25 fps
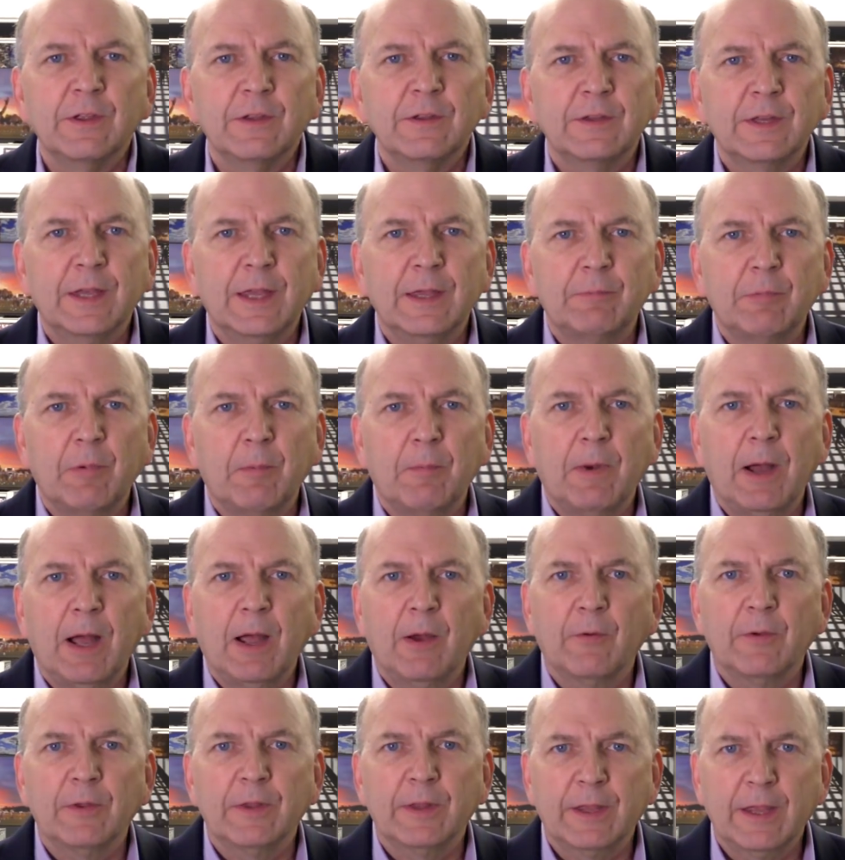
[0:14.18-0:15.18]
to keep in
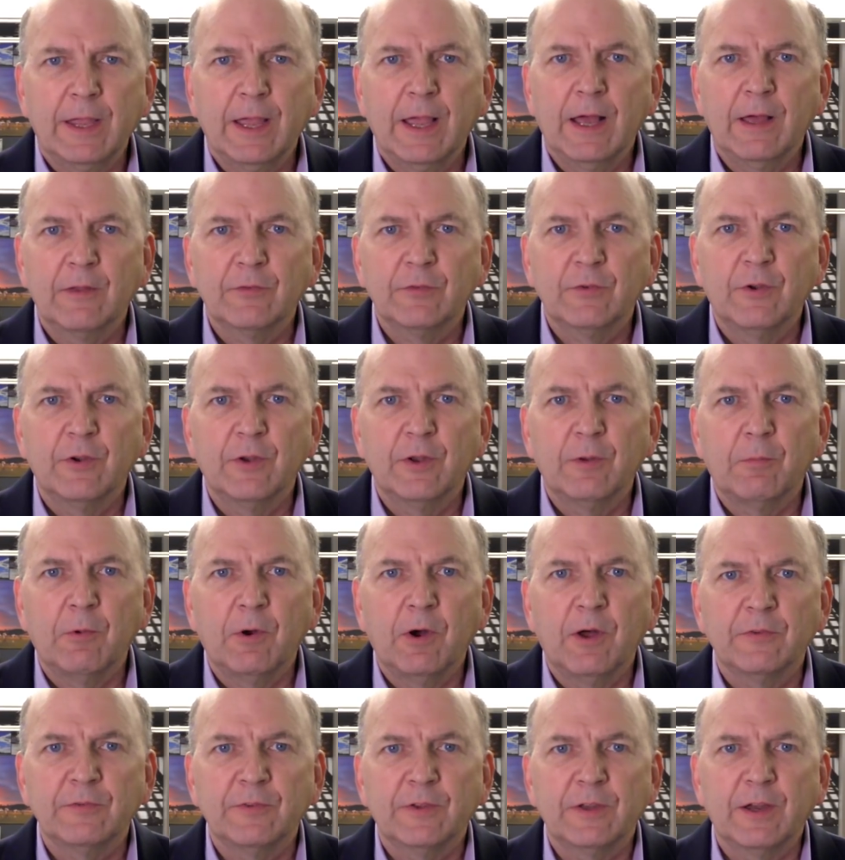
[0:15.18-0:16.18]
mind. When the Cavs go into
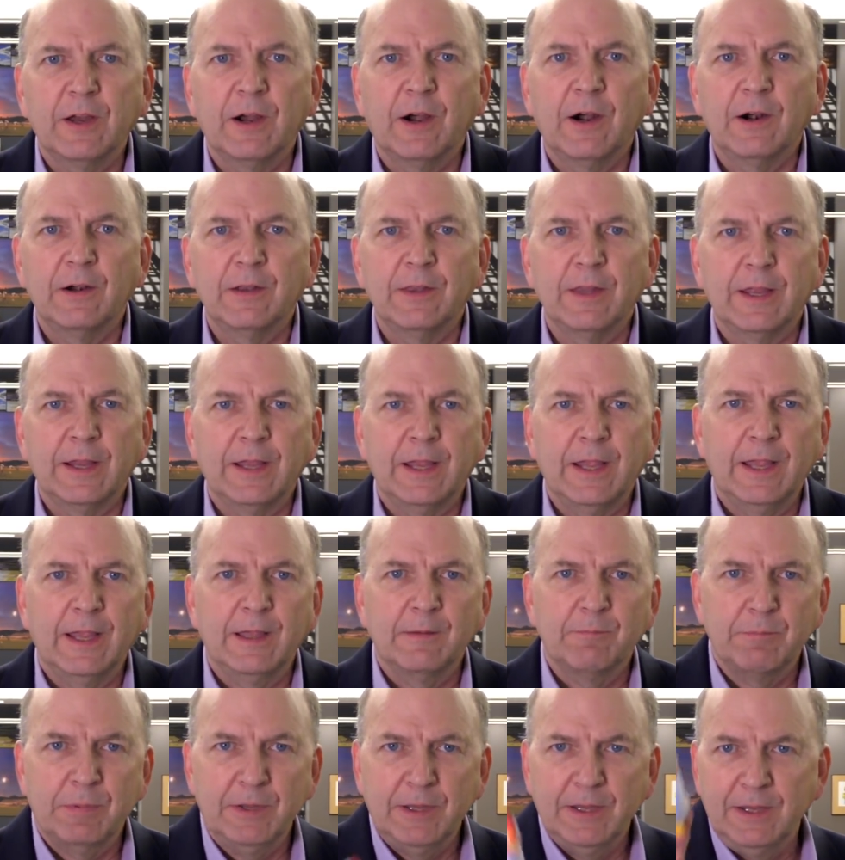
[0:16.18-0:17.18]
Boston Garden, they
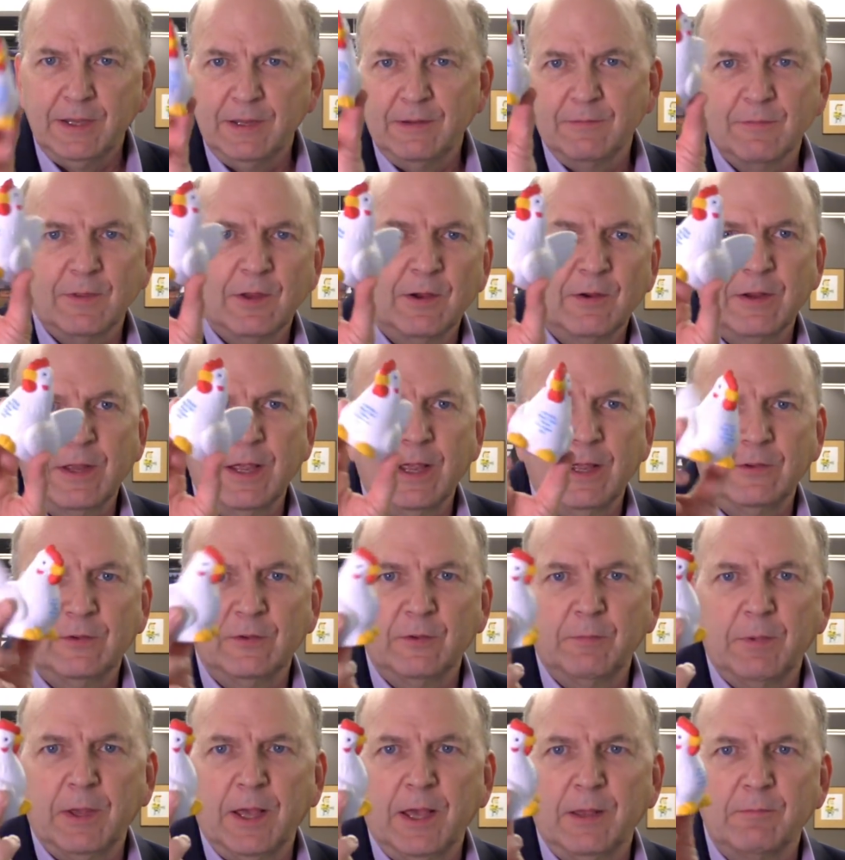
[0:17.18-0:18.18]
can't be, okay, it's
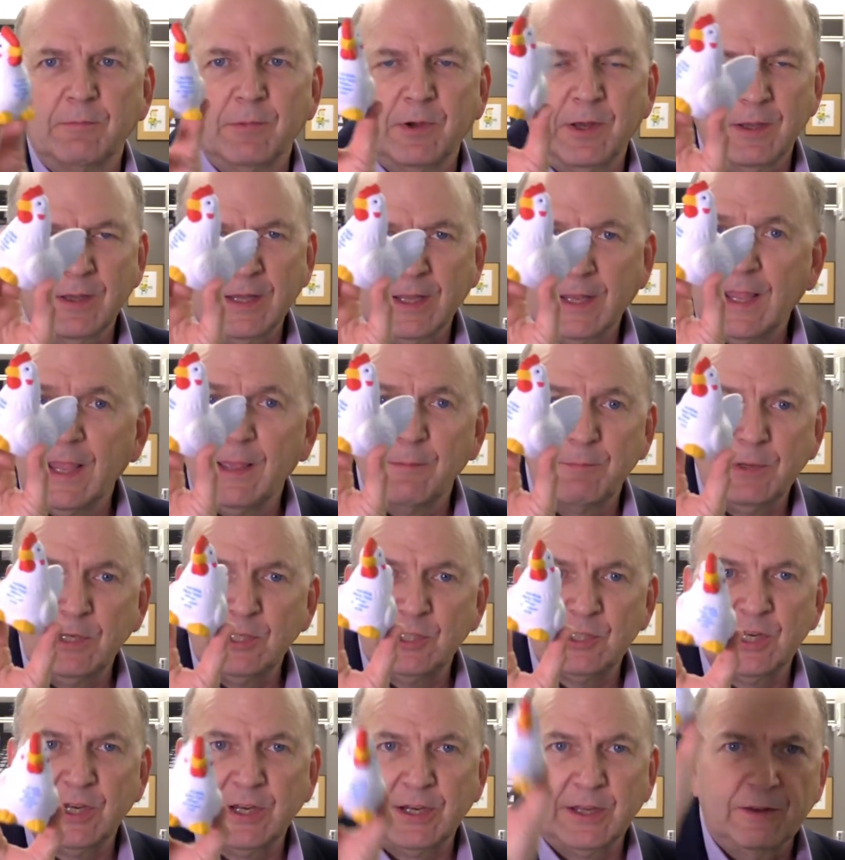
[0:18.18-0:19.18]
a bad pun, they can't be
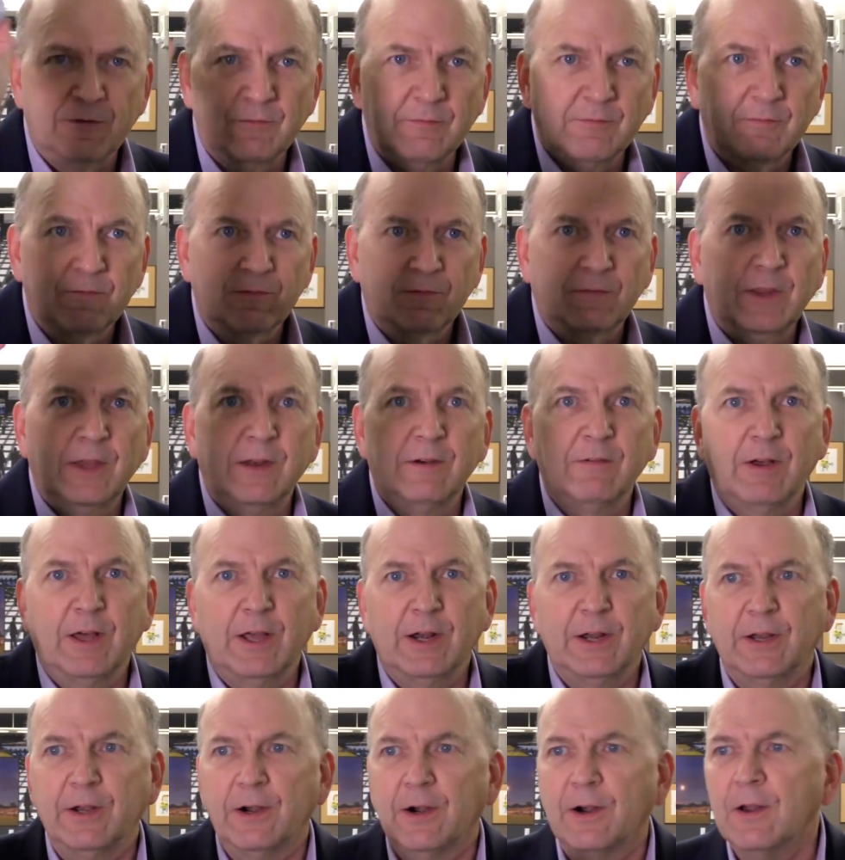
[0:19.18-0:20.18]
chicken. Get them
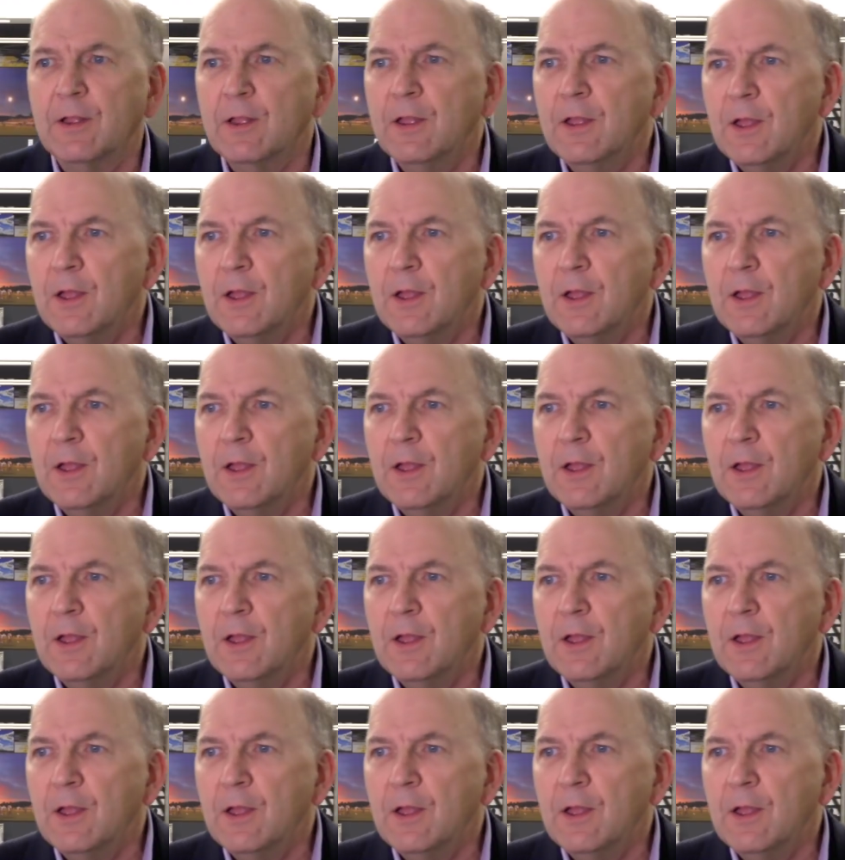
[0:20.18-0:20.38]
out of here.